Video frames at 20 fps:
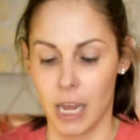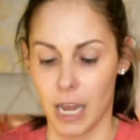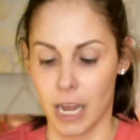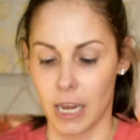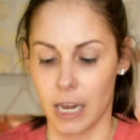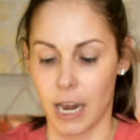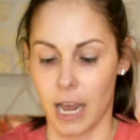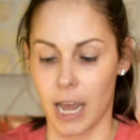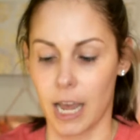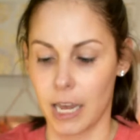
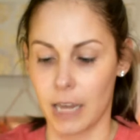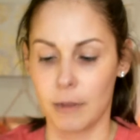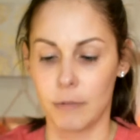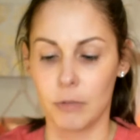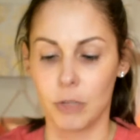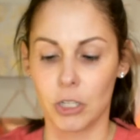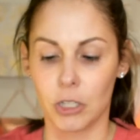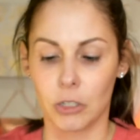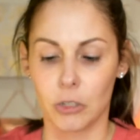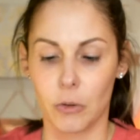And I am
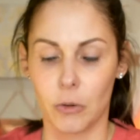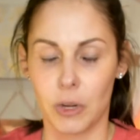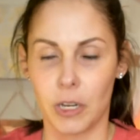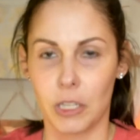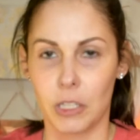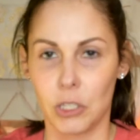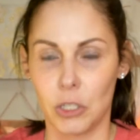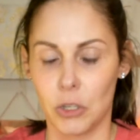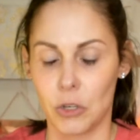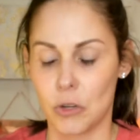just
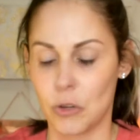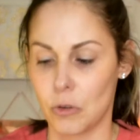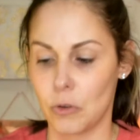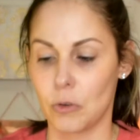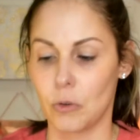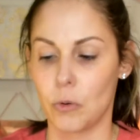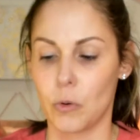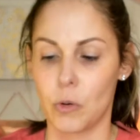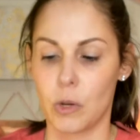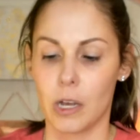going
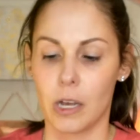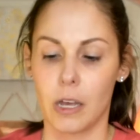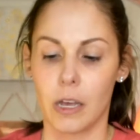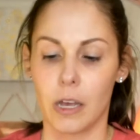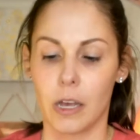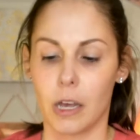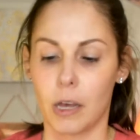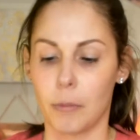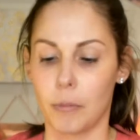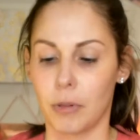to
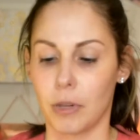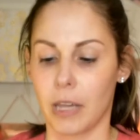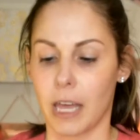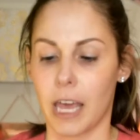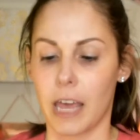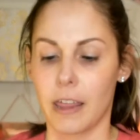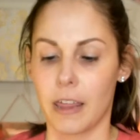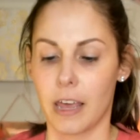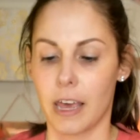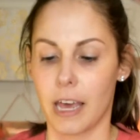
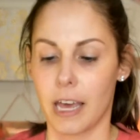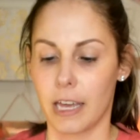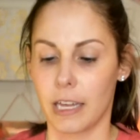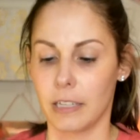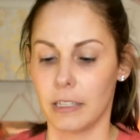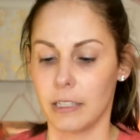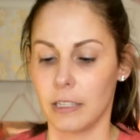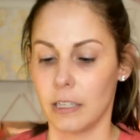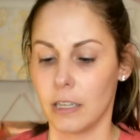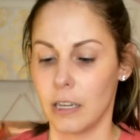apply
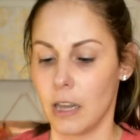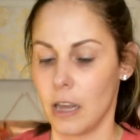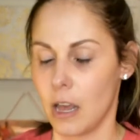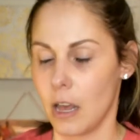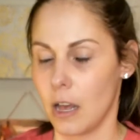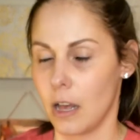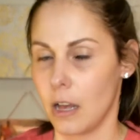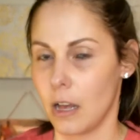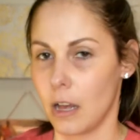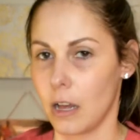that
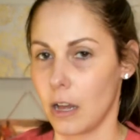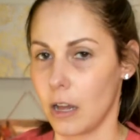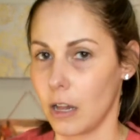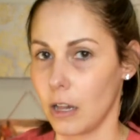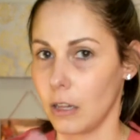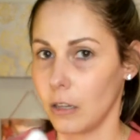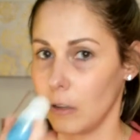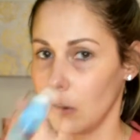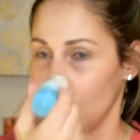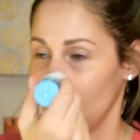
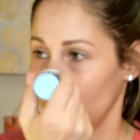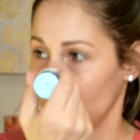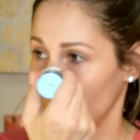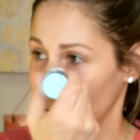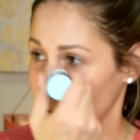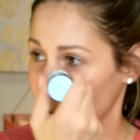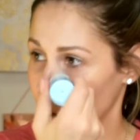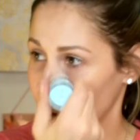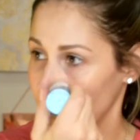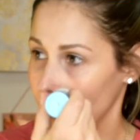all
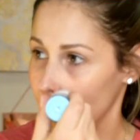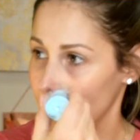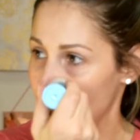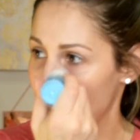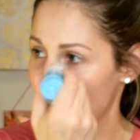over.